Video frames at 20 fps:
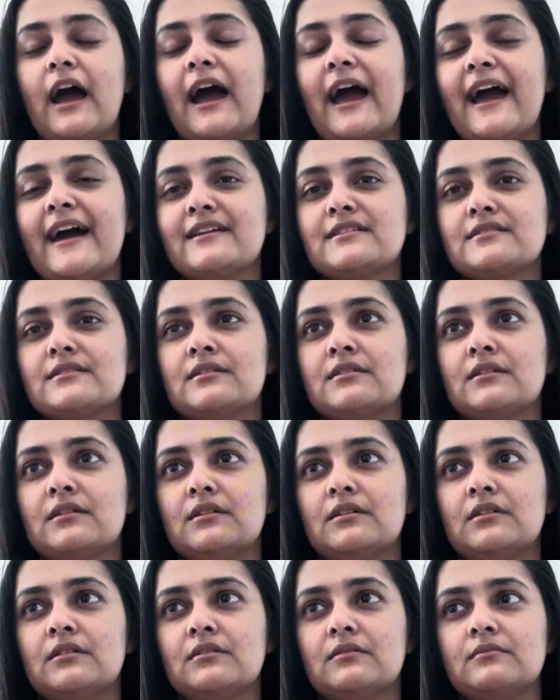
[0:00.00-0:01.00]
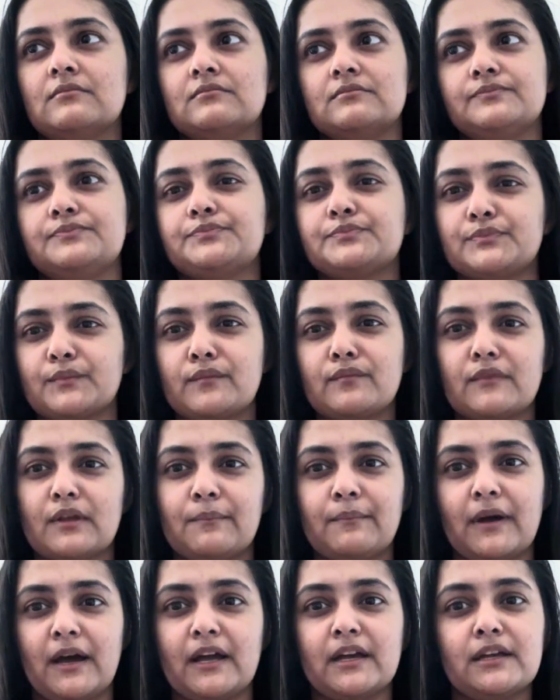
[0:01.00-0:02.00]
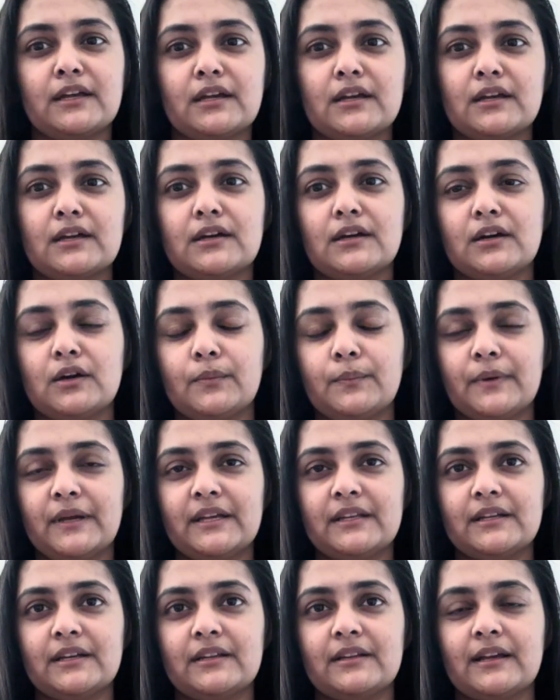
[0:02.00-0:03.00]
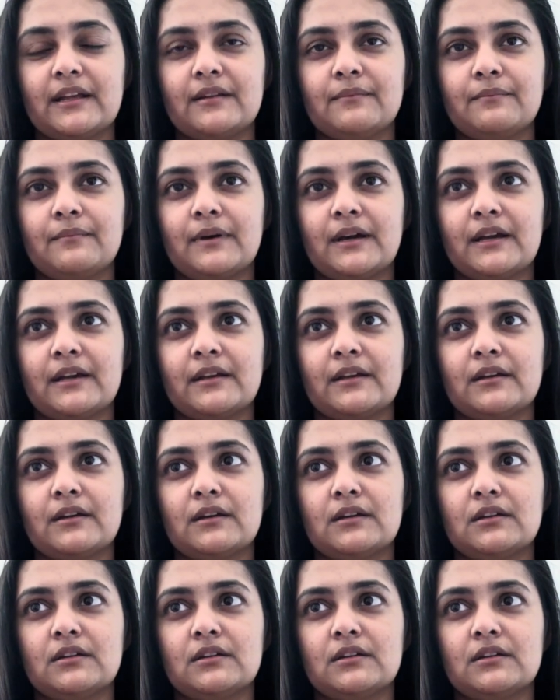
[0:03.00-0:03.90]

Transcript: as my opinion, and my